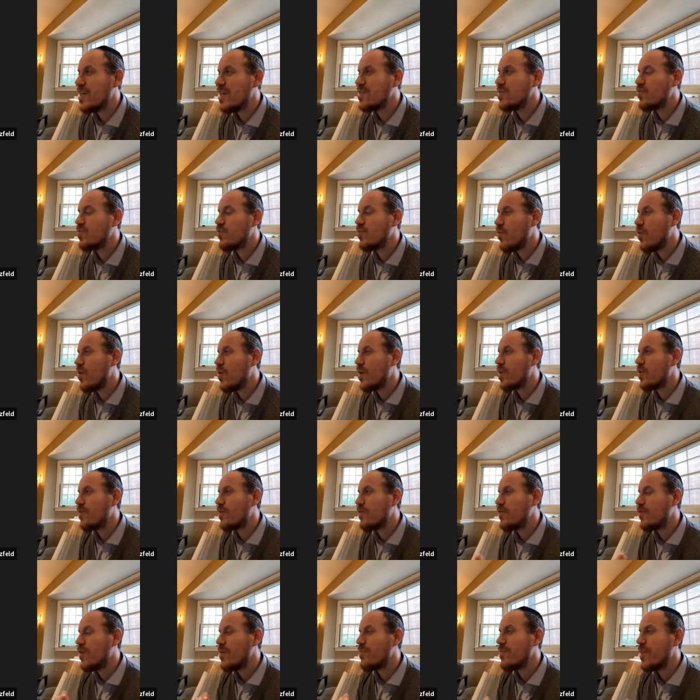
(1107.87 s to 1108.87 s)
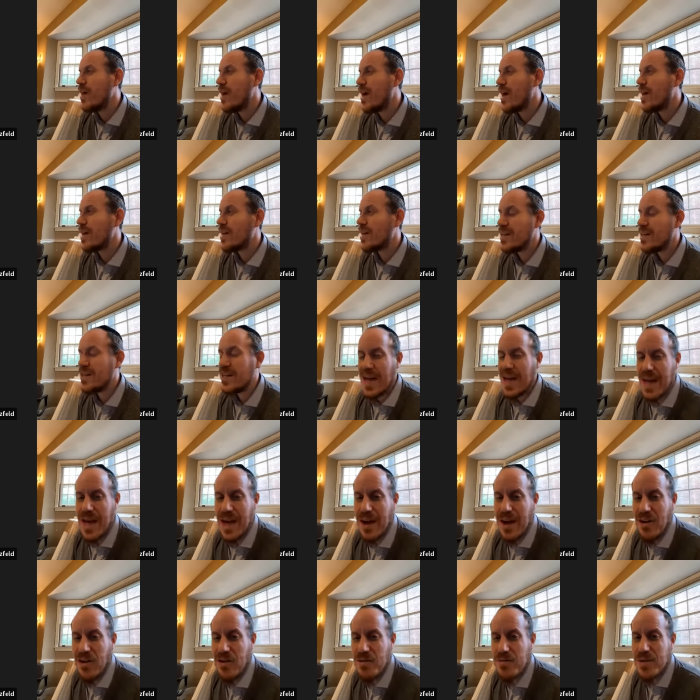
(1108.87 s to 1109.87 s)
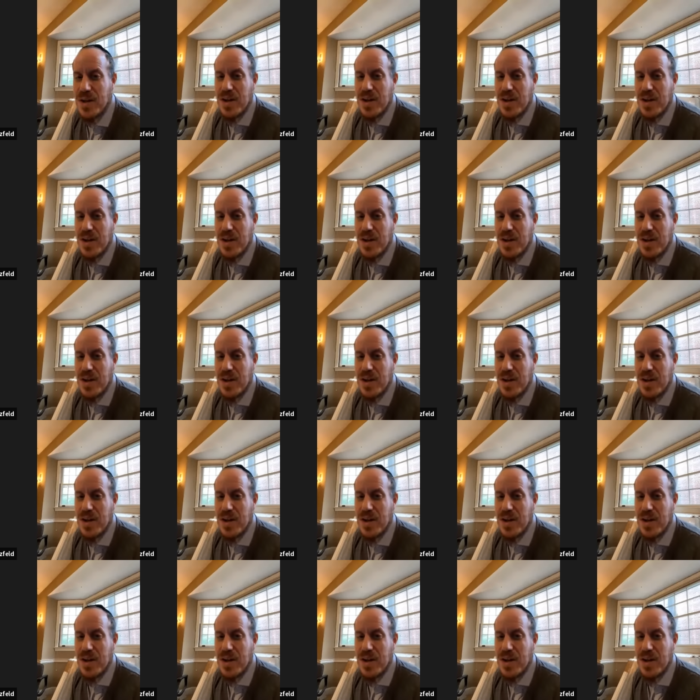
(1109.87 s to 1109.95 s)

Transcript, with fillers: is watered from that canal.